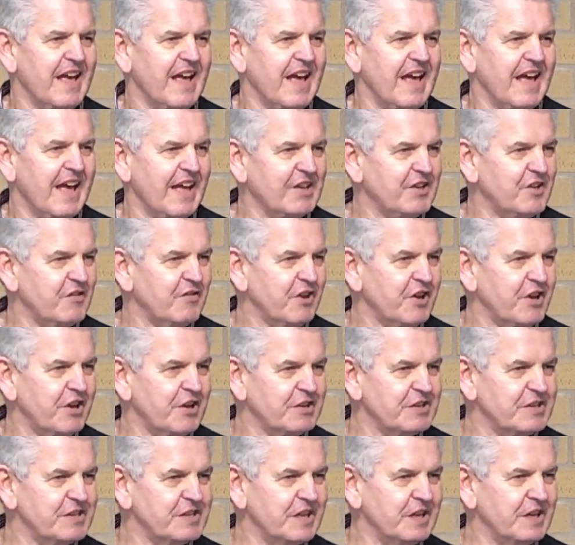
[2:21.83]
and you've heard
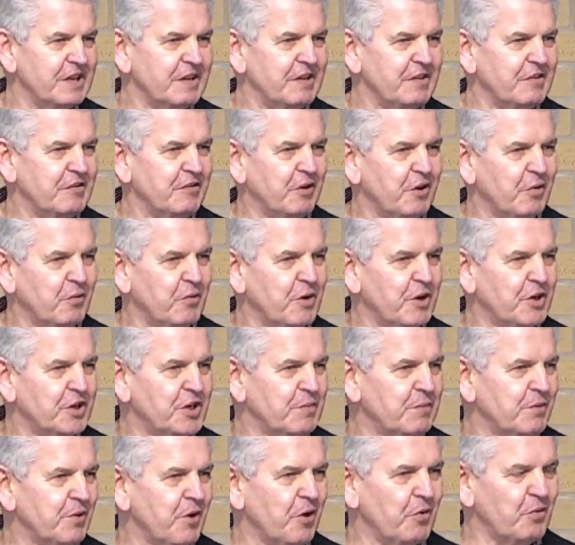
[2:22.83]
on Sunday that you've got to
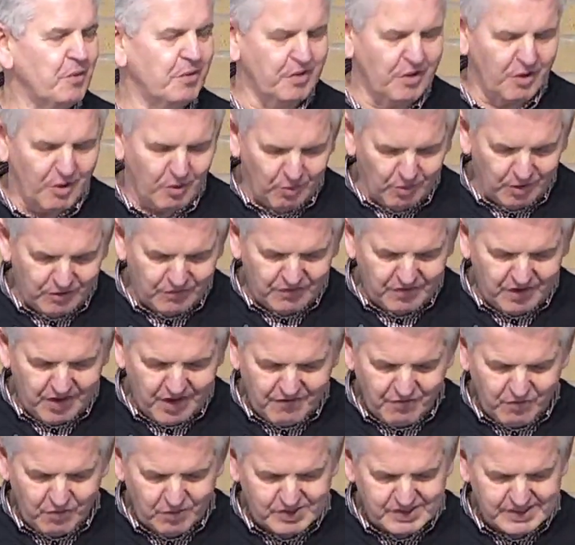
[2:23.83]
worship God with the whole of your
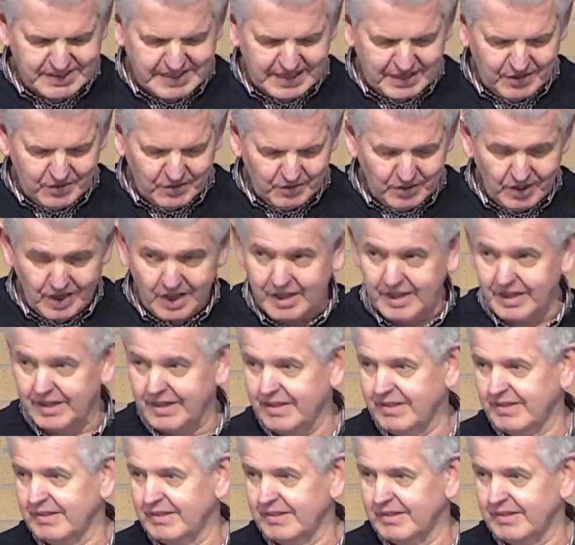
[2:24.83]
life. What does that look like?